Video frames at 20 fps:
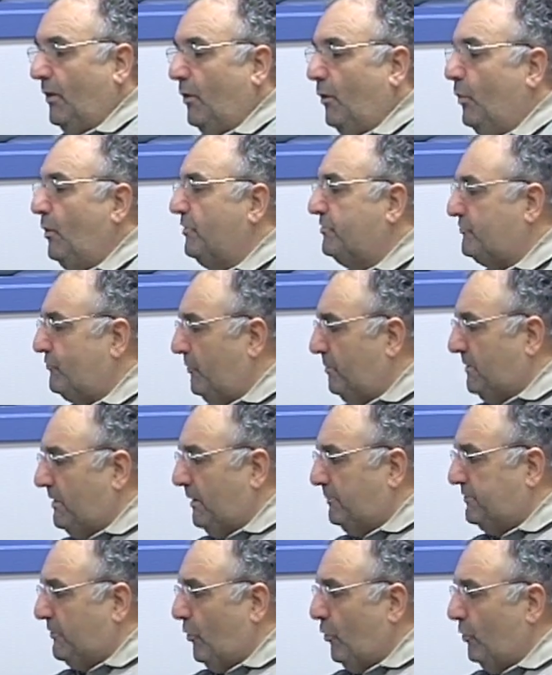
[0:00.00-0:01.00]
well, strip
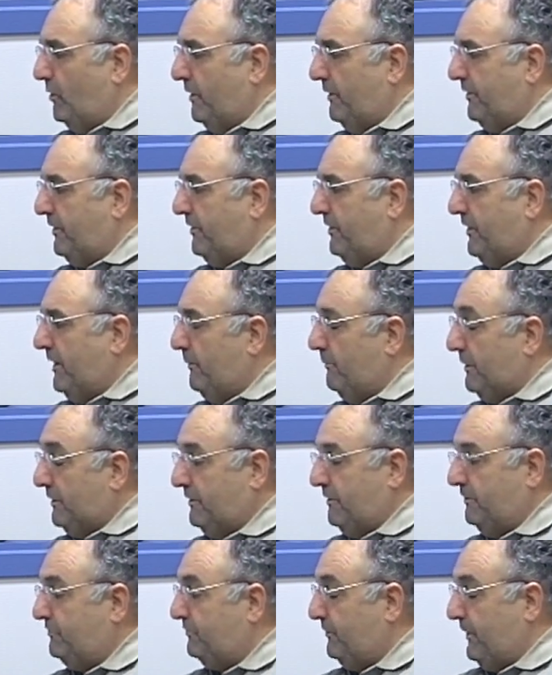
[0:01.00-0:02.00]
club's a whole other thing, but
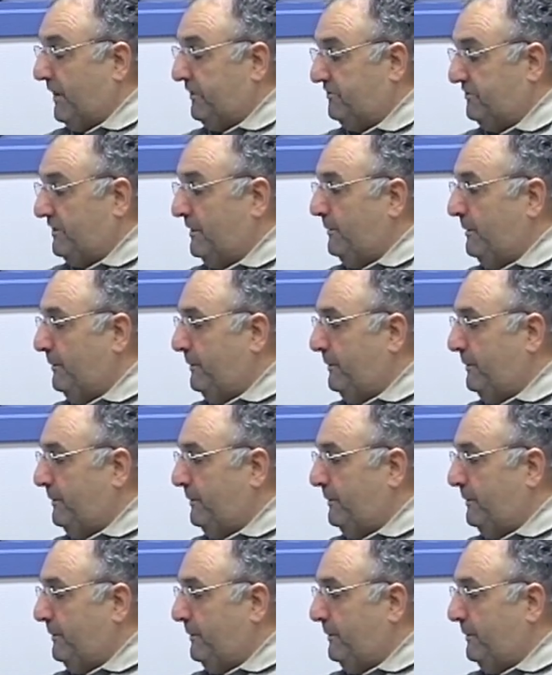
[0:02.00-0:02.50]
this fascinated